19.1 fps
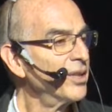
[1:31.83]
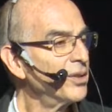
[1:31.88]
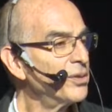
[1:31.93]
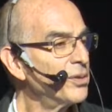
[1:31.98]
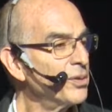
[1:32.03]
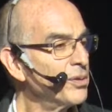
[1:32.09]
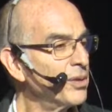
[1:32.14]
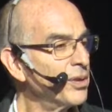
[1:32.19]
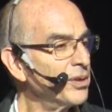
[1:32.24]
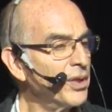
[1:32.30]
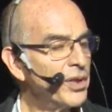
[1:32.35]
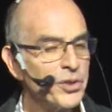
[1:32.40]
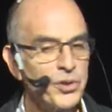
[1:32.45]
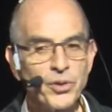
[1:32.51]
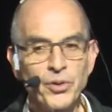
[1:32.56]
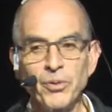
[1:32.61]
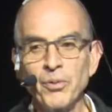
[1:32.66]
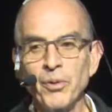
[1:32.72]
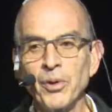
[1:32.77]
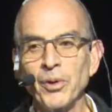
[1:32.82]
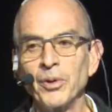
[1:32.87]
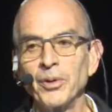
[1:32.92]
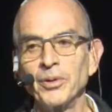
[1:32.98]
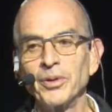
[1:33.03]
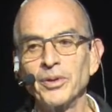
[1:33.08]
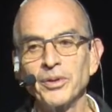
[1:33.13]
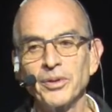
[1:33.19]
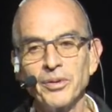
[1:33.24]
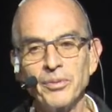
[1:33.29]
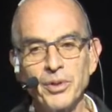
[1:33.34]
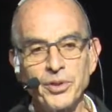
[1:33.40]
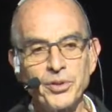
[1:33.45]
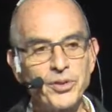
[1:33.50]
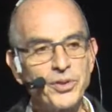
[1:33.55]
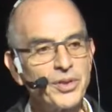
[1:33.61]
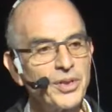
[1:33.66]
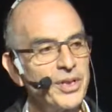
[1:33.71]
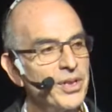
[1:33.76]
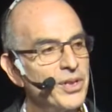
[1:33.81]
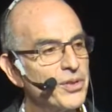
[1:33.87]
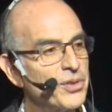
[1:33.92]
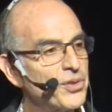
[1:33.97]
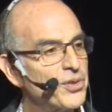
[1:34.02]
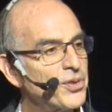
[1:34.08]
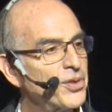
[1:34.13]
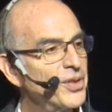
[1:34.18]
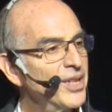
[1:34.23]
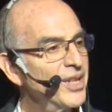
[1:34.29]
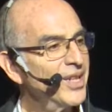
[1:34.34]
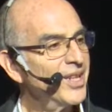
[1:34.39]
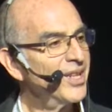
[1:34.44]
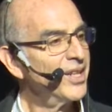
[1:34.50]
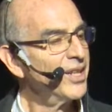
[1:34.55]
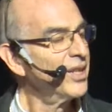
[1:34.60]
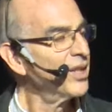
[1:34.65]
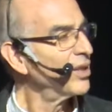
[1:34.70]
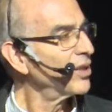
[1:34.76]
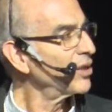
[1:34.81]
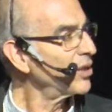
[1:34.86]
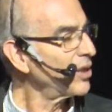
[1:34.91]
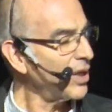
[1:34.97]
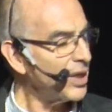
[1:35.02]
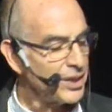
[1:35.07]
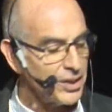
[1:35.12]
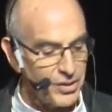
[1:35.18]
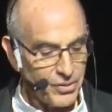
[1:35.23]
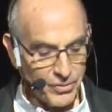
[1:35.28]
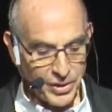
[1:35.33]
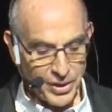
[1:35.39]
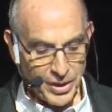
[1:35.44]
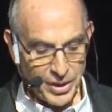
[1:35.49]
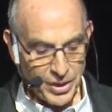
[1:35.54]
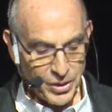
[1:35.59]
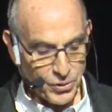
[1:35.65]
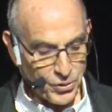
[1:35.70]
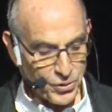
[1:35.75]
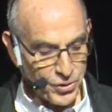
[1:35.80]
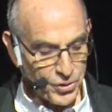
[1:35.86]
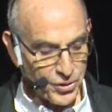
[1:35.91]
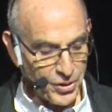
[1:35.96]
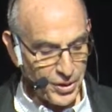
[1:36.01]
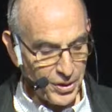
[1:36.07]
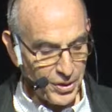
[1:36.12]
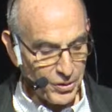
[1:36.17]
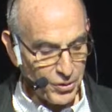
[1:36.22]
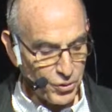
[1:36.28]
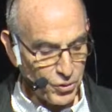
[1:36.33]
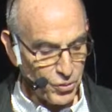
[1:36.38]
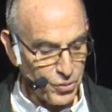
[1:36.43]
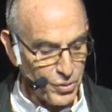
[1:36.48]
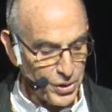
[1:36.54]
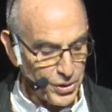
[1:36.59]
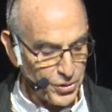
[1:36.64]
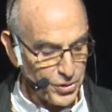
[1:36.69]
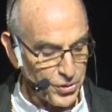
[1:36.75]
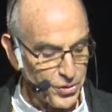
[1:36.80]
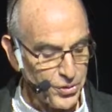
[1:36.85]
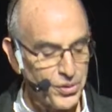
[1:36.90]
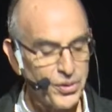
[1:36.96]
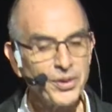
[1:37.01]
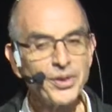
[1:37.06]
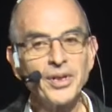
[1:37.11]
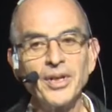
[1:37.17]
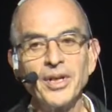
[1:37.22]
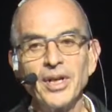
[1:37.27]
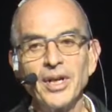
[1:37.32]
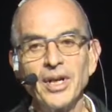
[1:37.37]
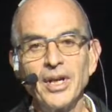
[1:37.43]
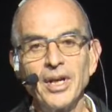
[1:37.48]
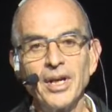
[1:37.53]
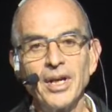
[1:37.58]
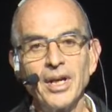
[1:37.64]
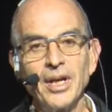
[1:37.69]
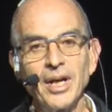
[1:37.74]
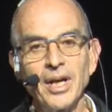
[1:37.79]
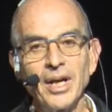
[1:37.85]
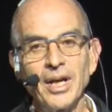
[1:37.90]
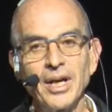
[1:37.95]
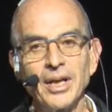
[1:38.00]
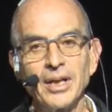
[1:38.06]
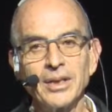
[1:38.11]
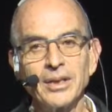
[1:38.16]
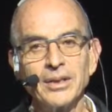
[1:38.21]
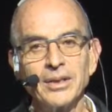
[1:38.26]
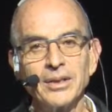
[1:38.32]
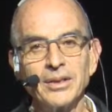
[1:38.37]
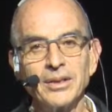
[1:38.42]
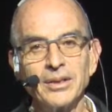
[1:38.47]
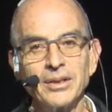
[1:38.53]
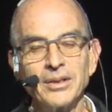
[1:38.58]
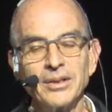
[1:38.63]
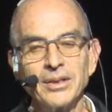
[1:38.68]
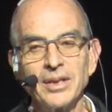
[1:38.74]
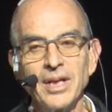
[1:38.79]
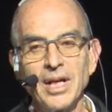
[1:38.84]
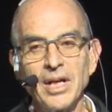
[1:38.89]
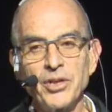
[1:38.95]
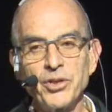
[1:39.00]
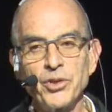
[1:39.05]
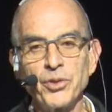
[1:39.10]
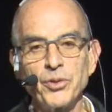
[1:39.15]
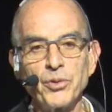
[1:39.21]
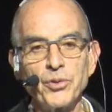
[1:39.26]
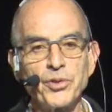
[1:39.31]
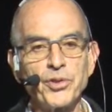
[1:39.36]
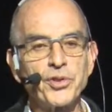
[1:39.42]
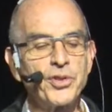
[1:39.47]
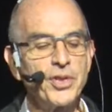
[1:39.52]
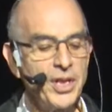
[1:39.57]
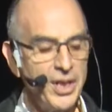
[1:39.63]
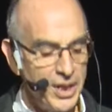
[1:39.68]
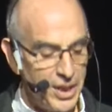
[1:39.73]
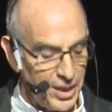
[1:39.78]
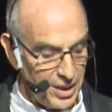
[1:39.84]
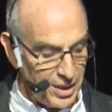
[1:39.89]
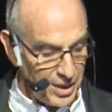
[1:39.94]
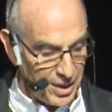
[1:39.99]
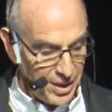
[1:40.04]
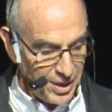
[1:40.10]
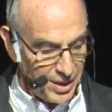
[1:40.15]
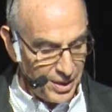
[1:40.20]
to the digital world, which is kind of an interesting twist. And as you'll see,